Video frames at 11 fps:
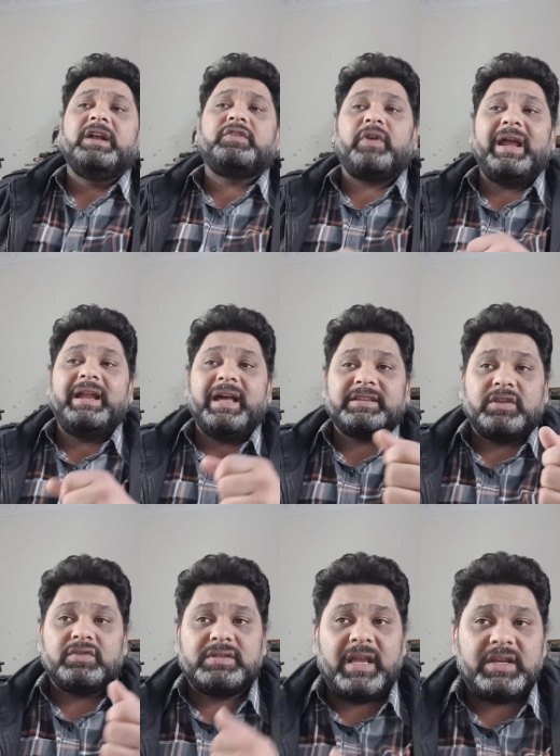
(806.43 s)
Trade
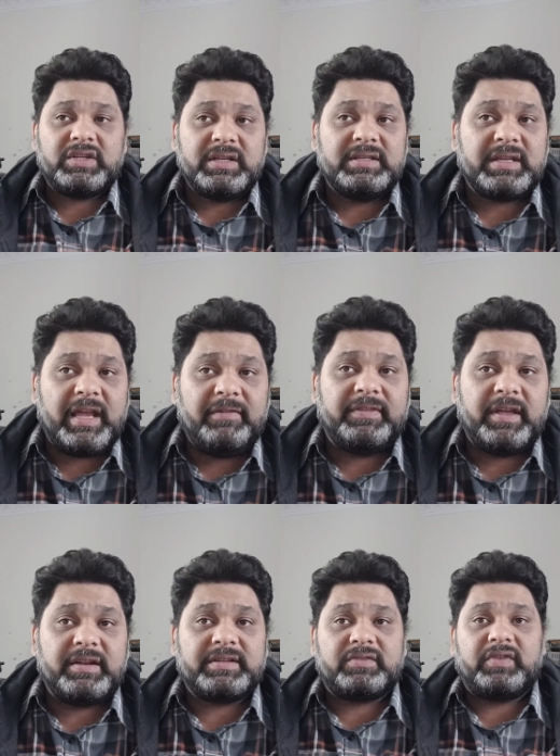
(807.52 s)
associations, if there
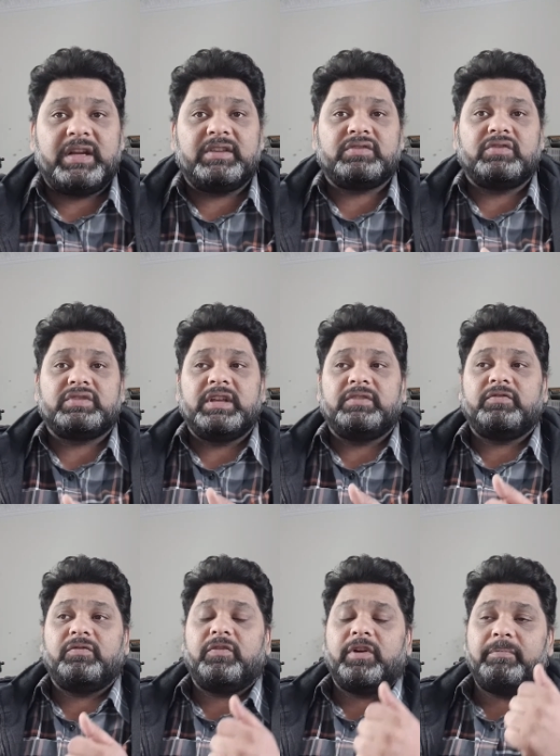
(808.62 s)
is a trade association
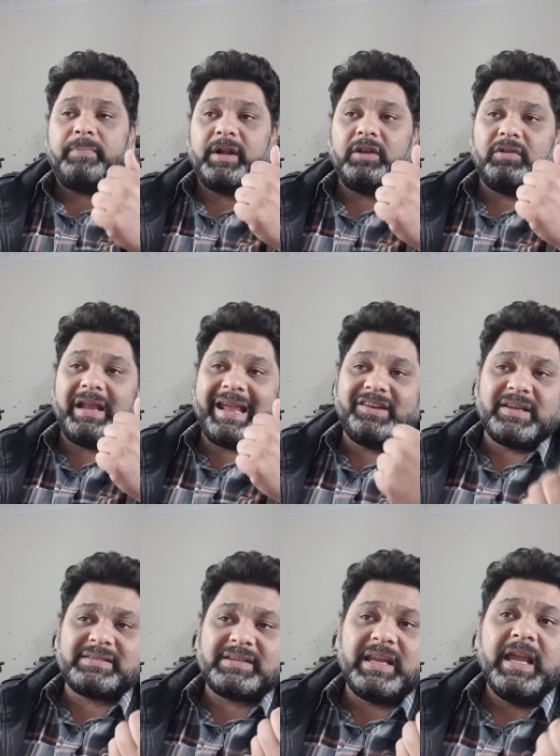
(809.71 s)
for a particular
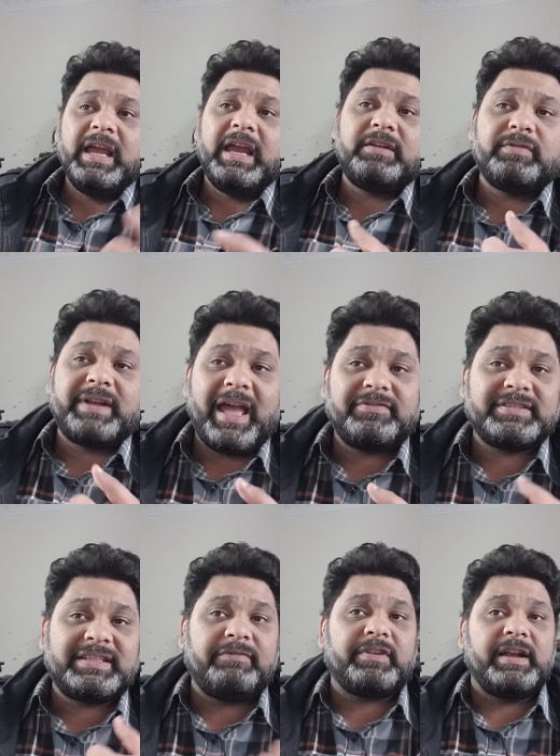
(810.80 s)
industry, it would have
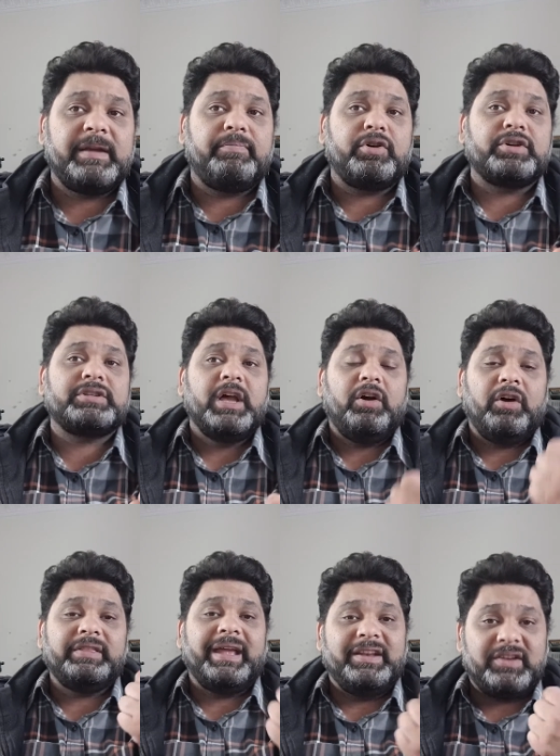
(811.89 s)
several reports on
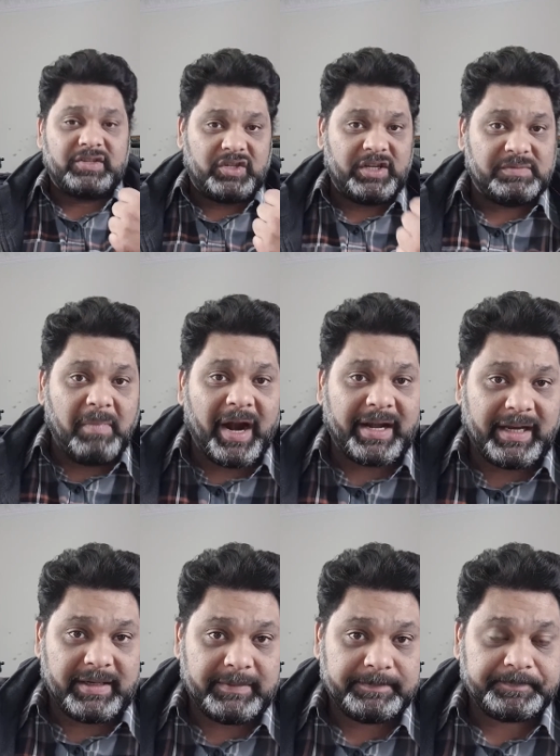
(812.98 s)
the industry's market.
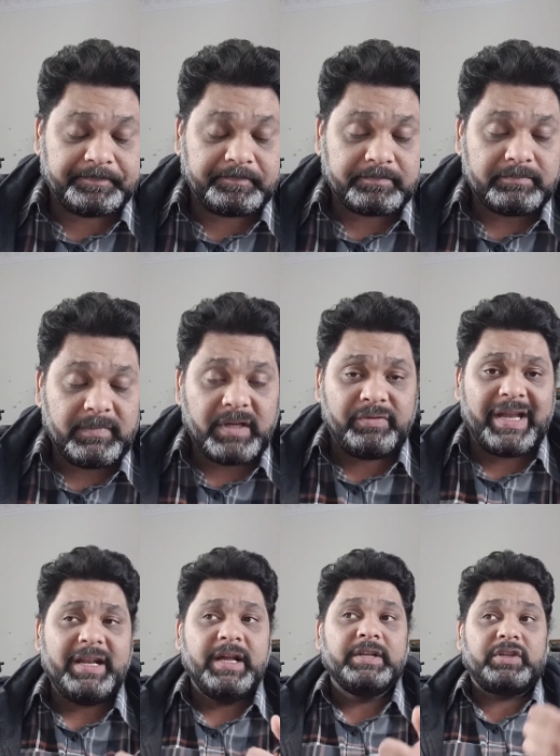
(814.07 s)
Right,
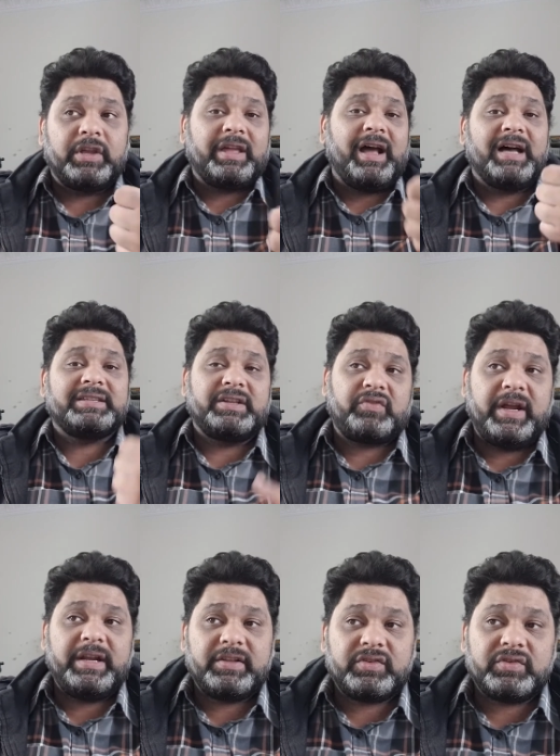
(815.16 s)
so you can ask the
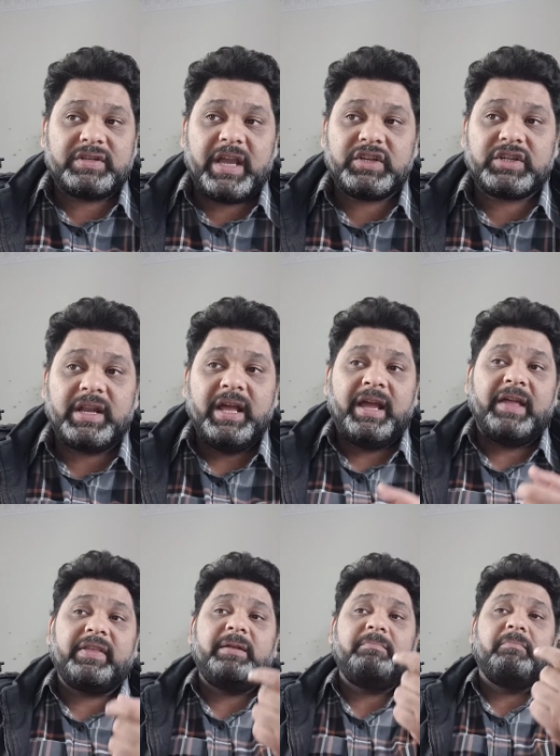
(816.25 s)
trade association. And
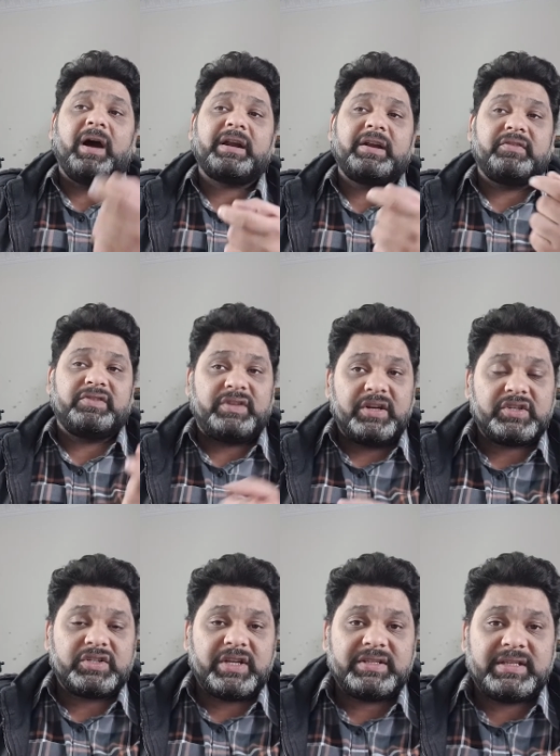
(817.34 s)
then market research
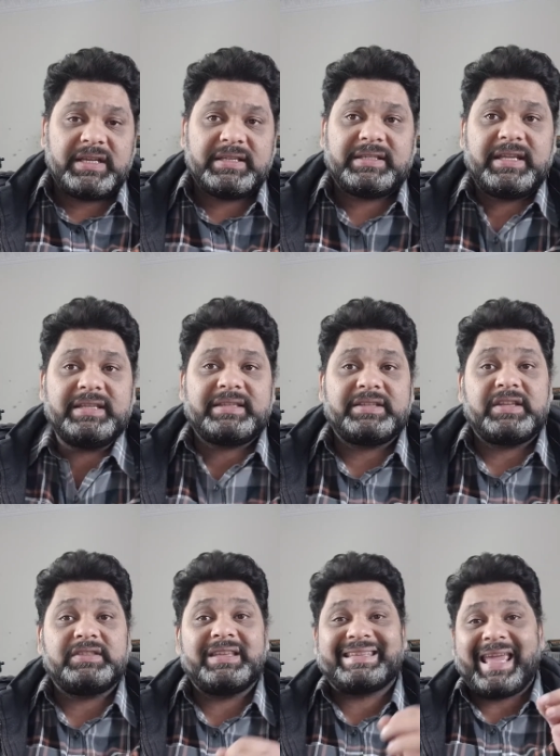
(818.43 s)
agencies, these
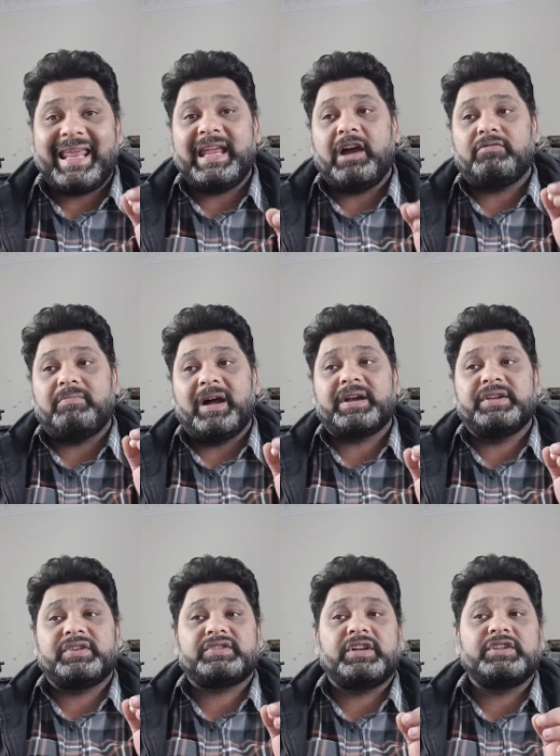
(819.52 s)
agencies carry out market
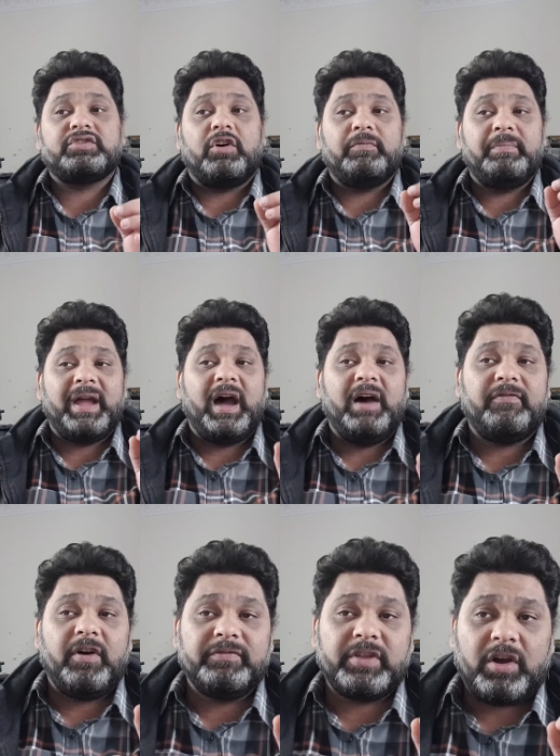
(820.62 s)
research on behalf
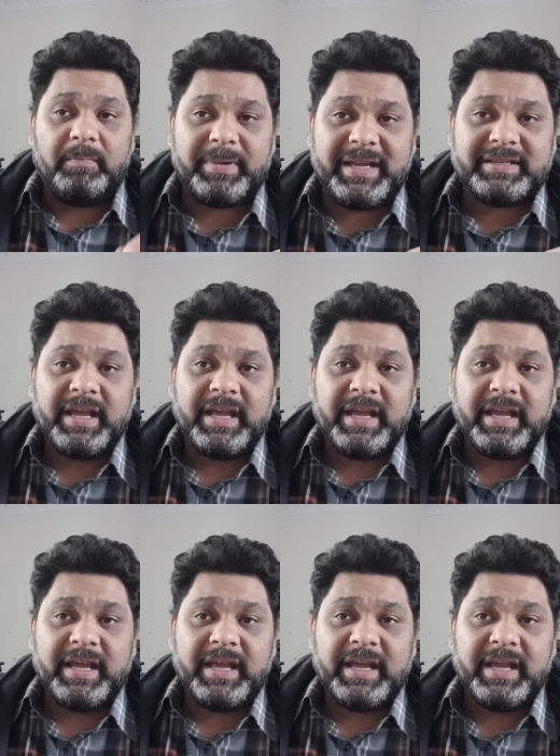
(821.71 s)
of the companies